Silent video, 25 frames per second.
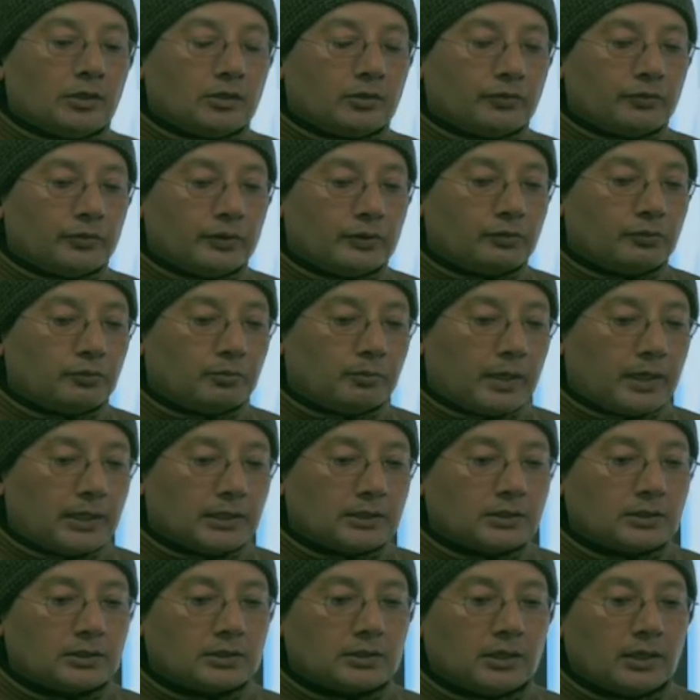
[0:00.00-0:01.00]
on 5th
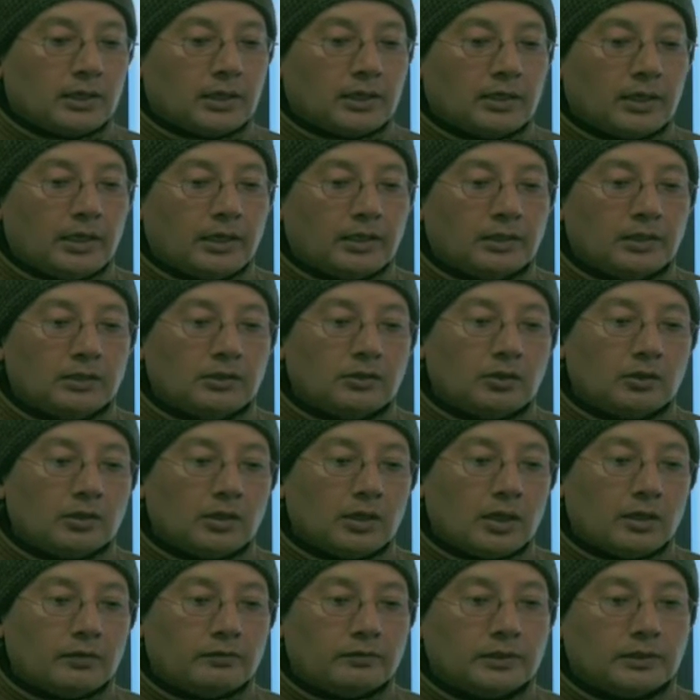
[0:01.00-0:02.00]
March and ending on
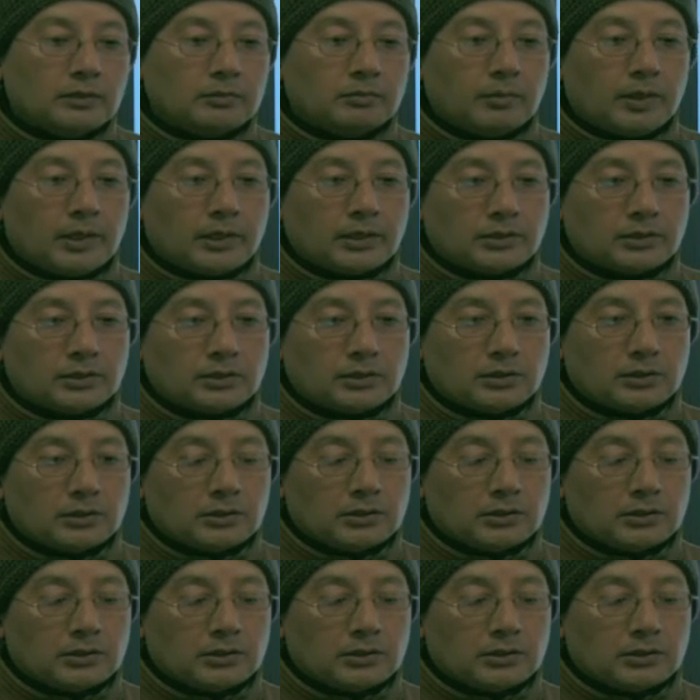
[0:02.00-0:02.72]
11th March.